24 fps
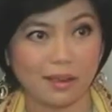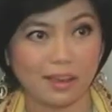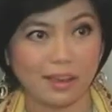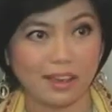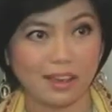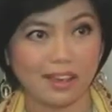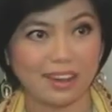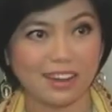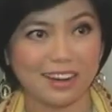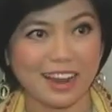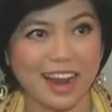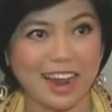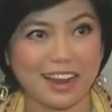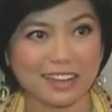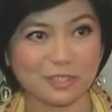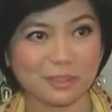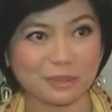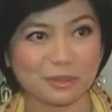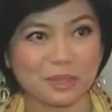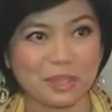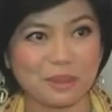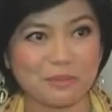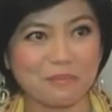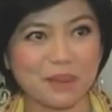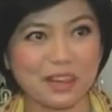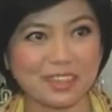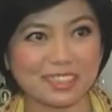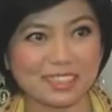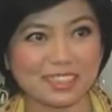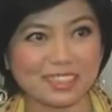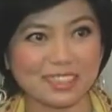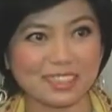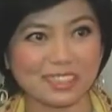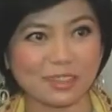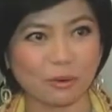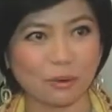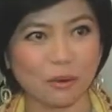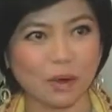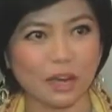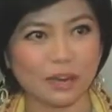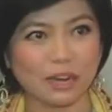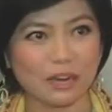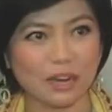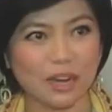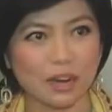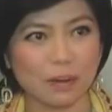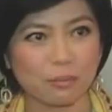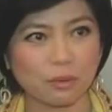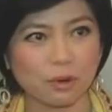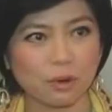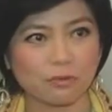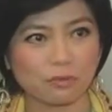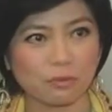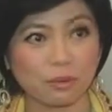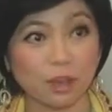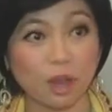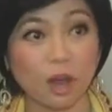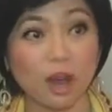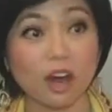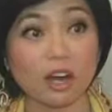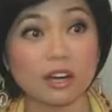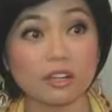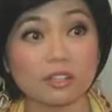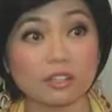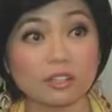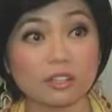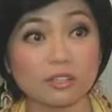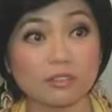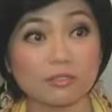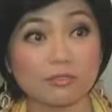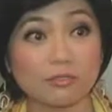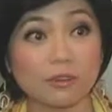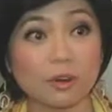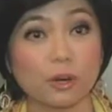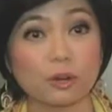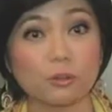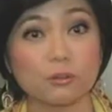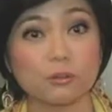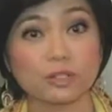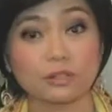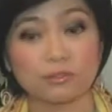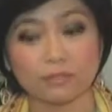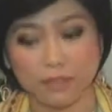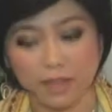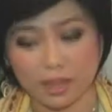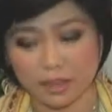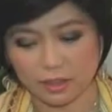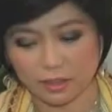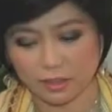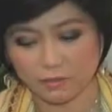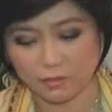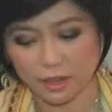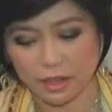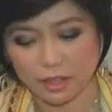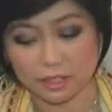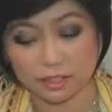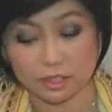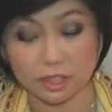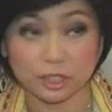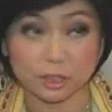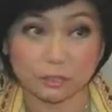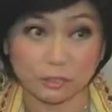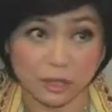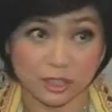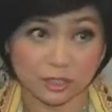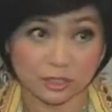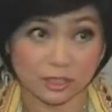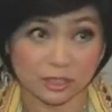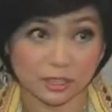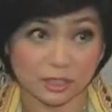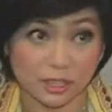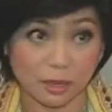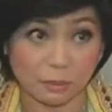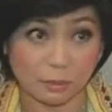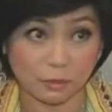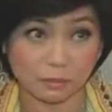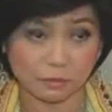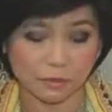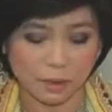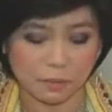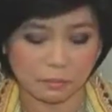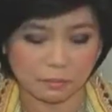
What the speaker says: And it actually bested quite a number of large firms, if I can just mention some of them.